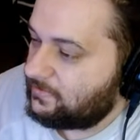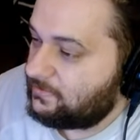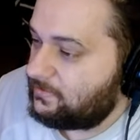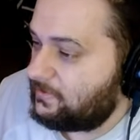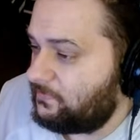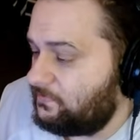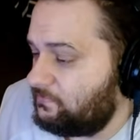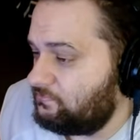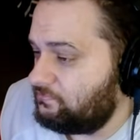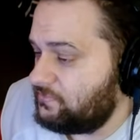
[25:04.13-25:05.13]
Well, if
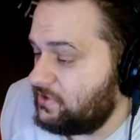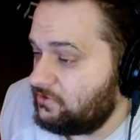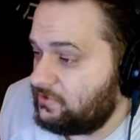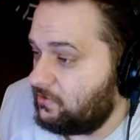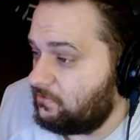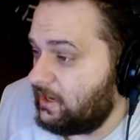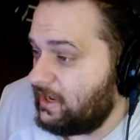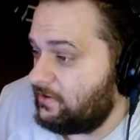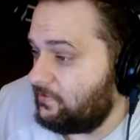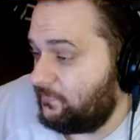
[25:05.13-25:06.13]
you don't
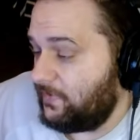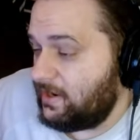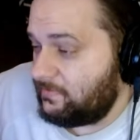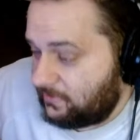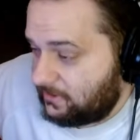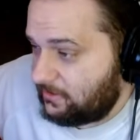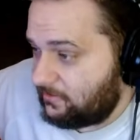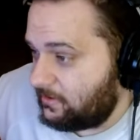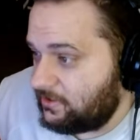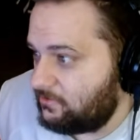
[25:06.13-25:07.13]
like your family
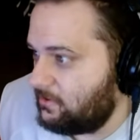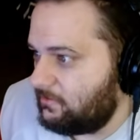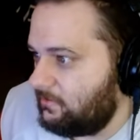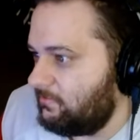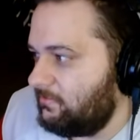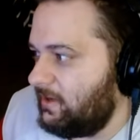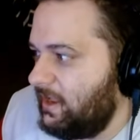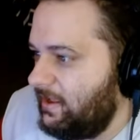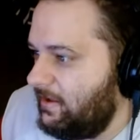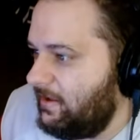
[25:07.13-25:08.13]
or you don't
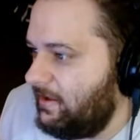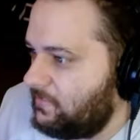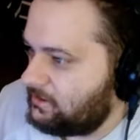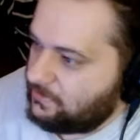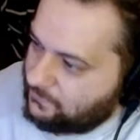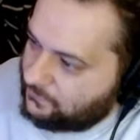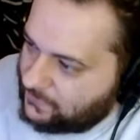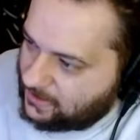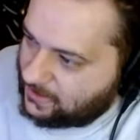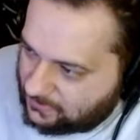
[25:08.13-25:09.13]
have much of a
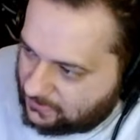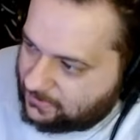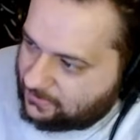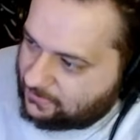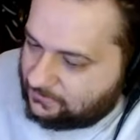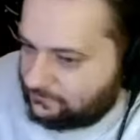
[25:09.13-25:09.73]
family,